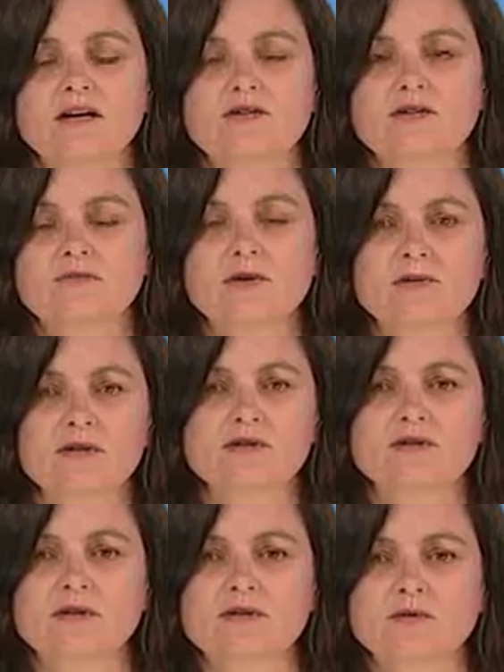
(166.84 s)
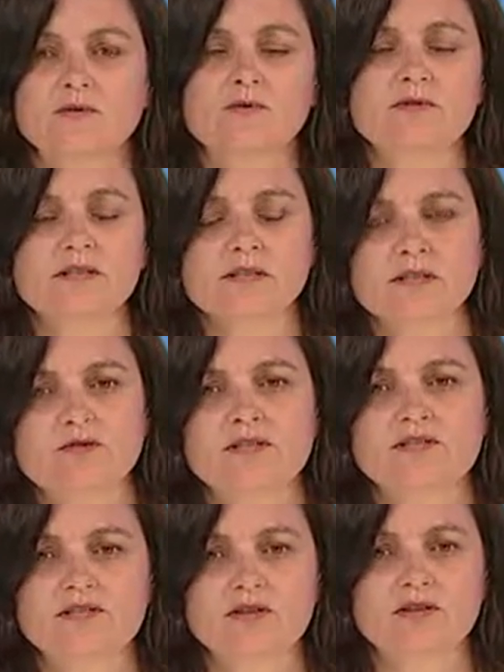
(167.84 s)
So what we do is we wouldn't
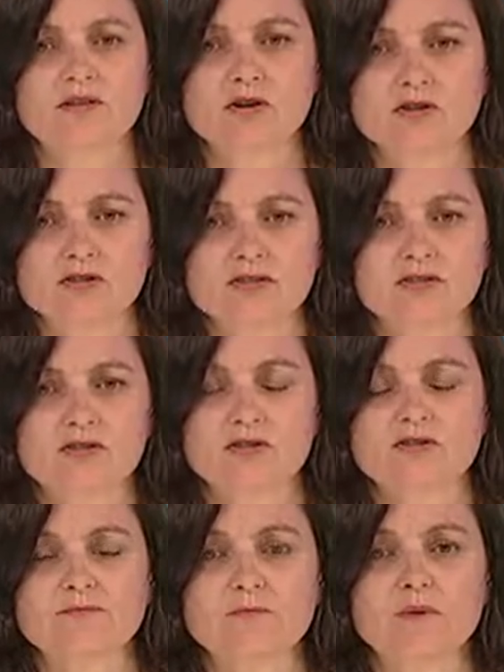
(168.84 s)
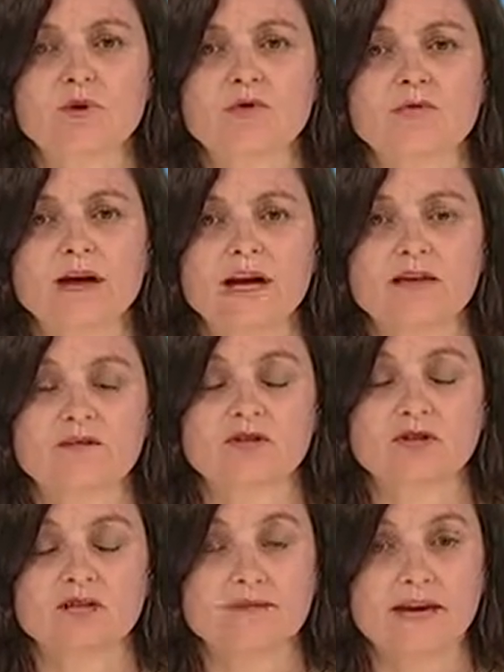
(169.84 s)
increase the dosage, so it's
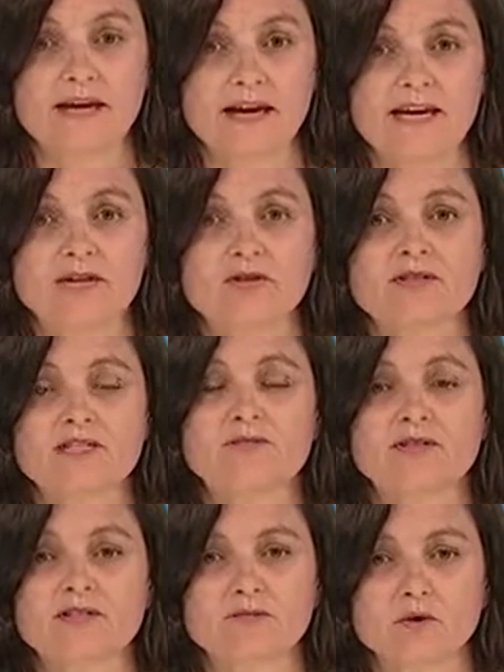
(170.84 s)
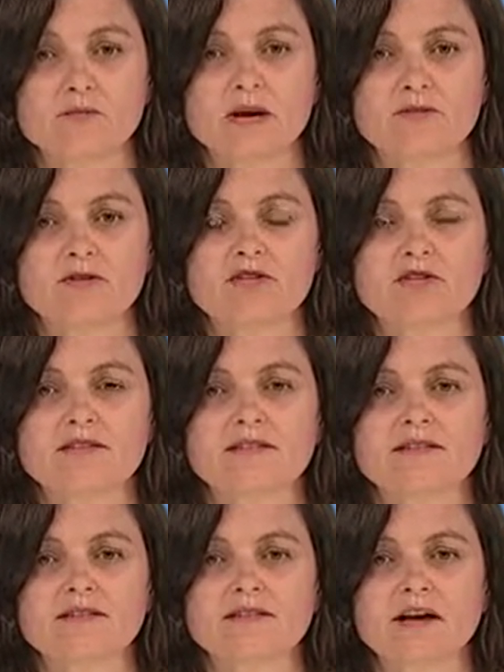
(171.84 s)
certainly about accuracy, but it's more about
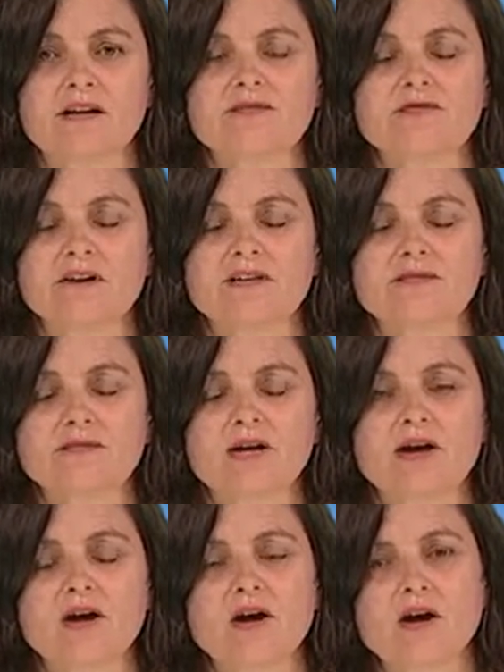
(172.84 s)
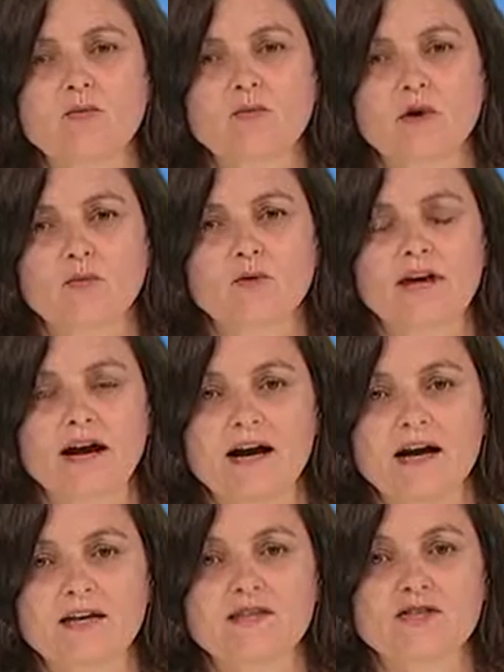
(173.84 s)
reducing the side effects. But what we
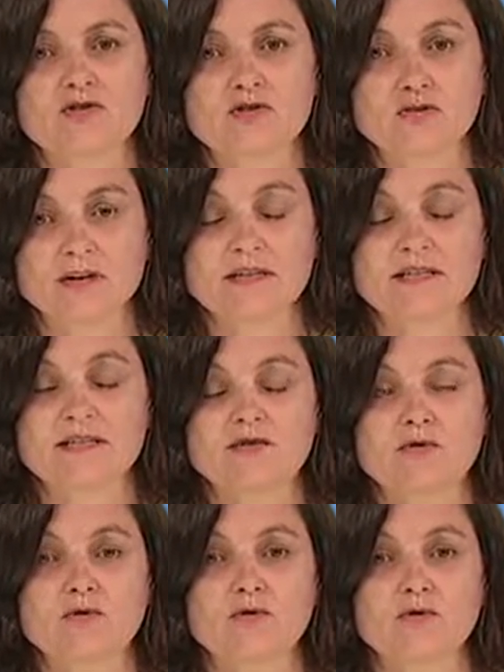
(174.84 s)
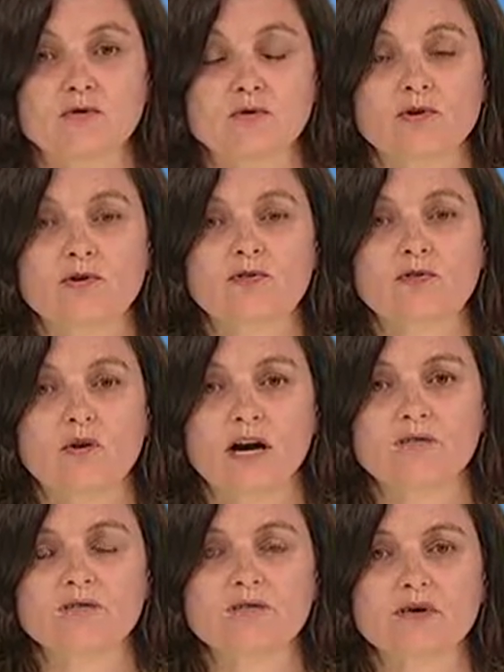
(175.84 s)
are trending towards
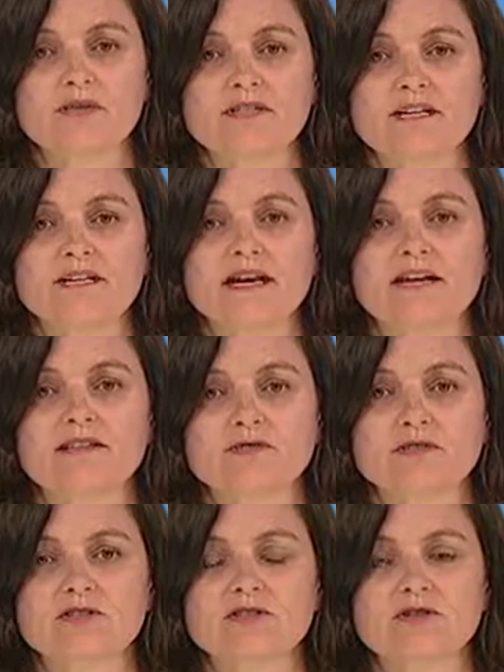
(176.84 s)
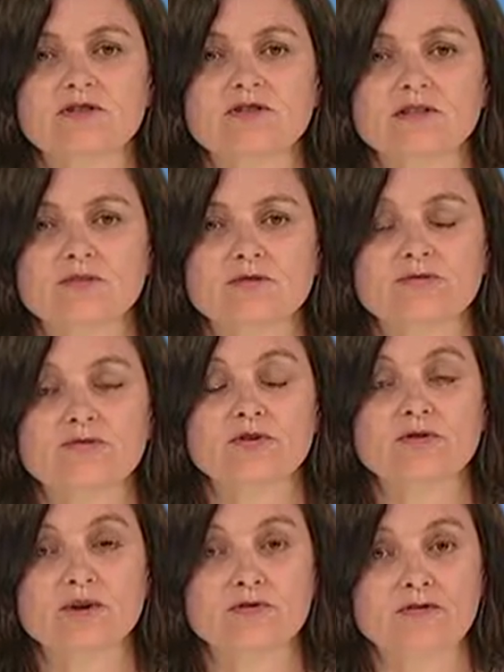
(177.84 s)
worldwide with prostate cancer is using
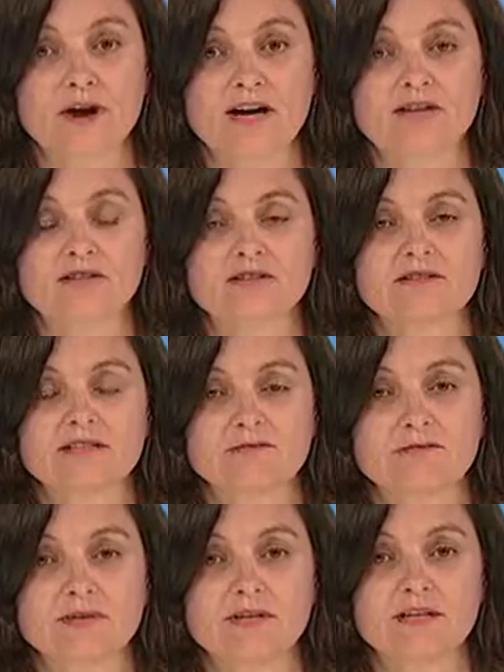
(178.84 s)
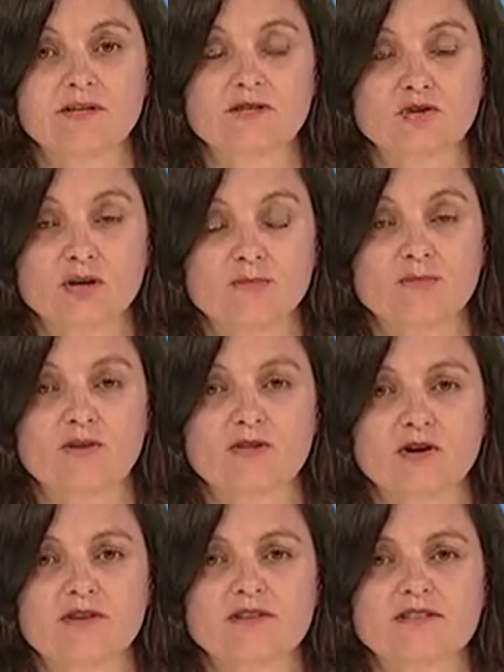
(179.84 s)
fewer fractions and bigger treatment
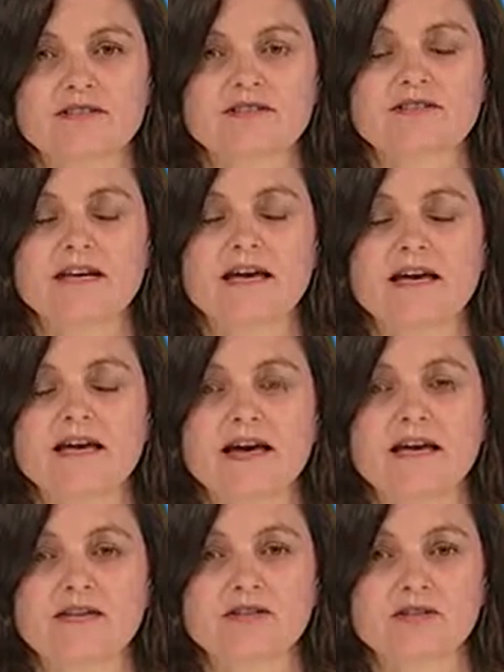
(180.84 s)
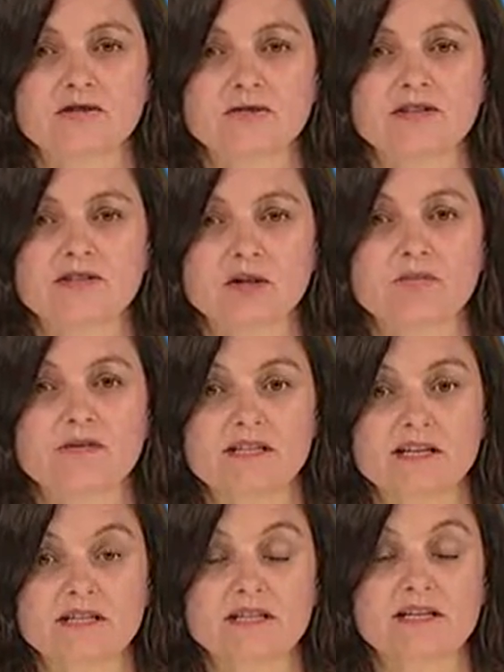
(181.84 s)
doses, and in doing so
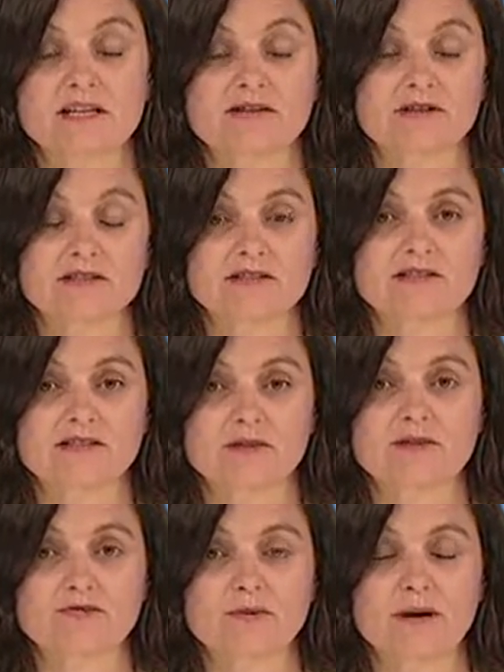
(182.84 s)
potentially increasing dose for